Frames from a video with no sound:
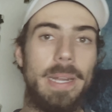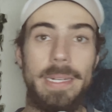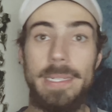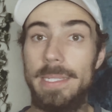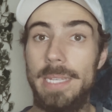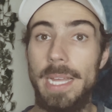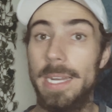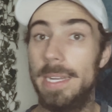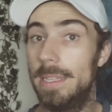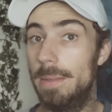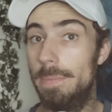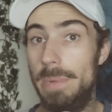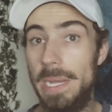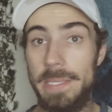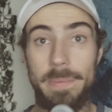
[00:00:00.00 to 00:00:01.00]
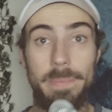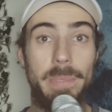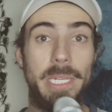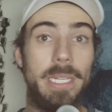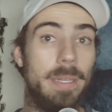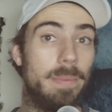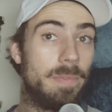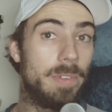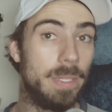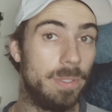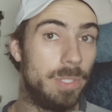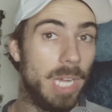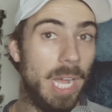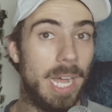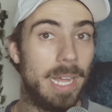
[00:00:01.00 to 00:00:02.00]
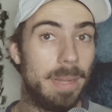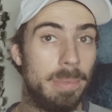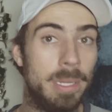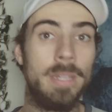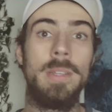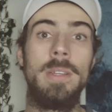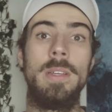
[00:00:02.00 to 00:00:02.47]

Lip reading: I decided the best medium for the job